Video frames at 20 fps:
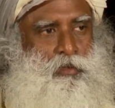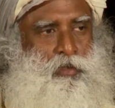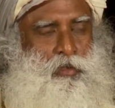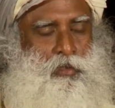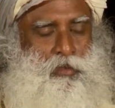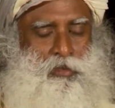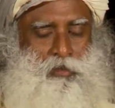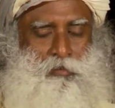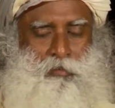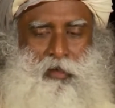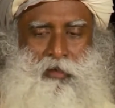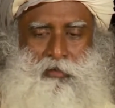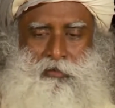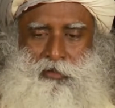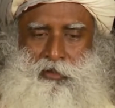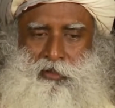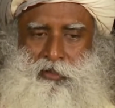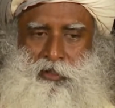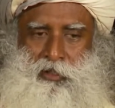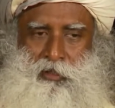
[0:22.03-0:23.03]
It's
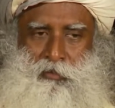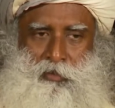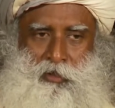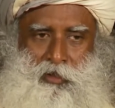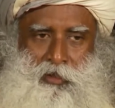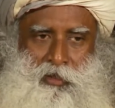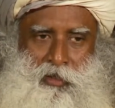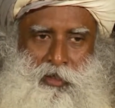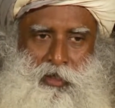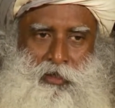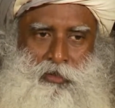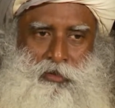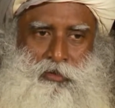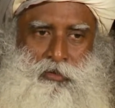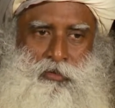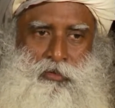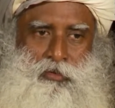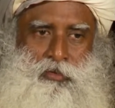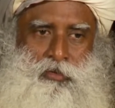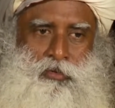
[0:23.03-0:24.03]
about determining as
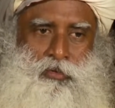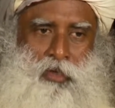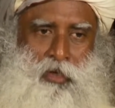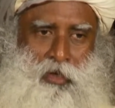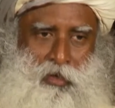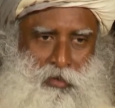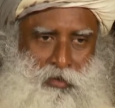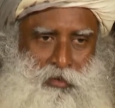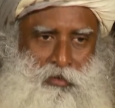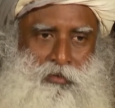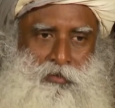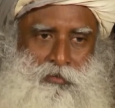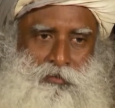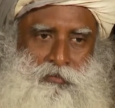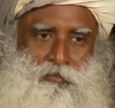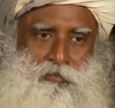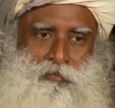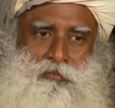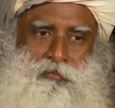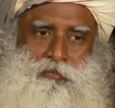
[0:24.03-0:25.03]
to who you are.
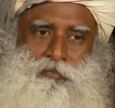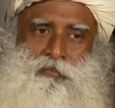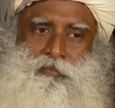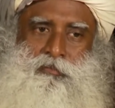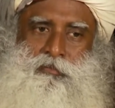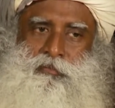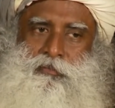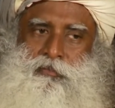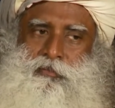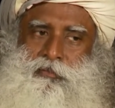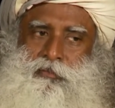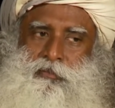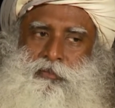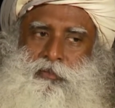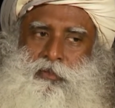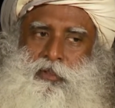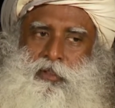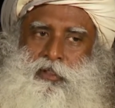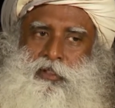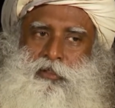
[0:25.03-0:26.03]

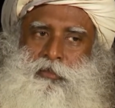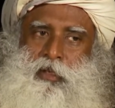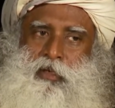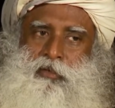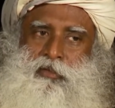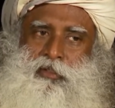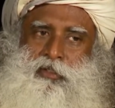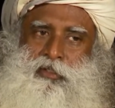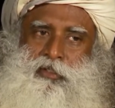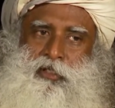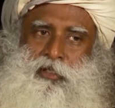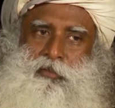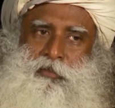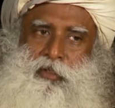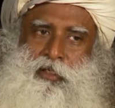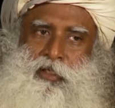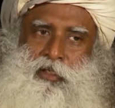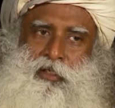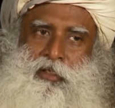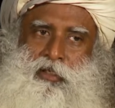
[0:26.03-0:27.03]
It's about
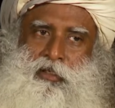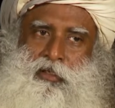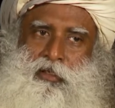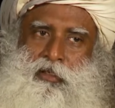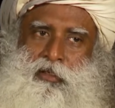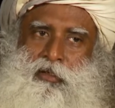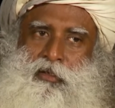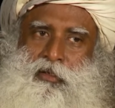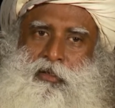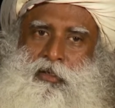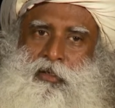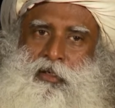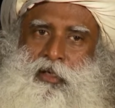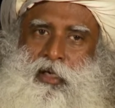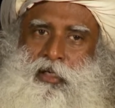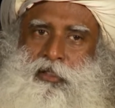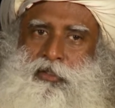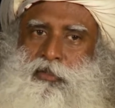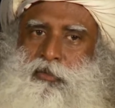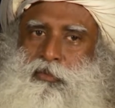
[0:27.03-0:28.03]
determining
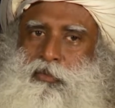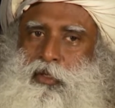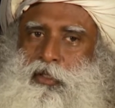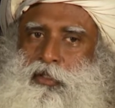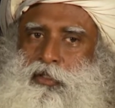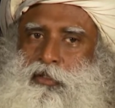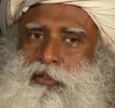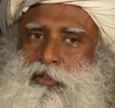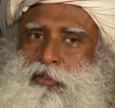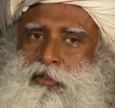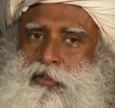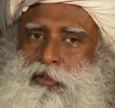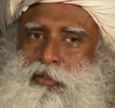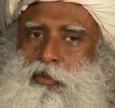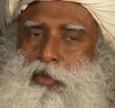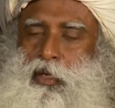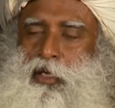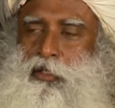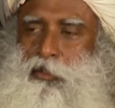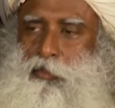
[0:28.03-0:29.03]
as to what
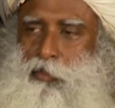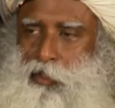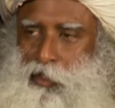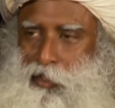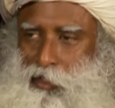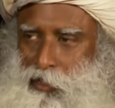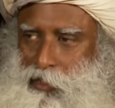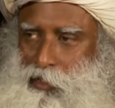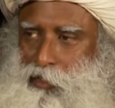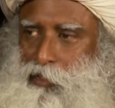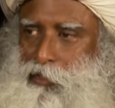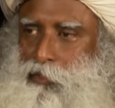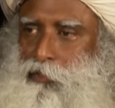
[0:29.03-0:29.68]
you want to be.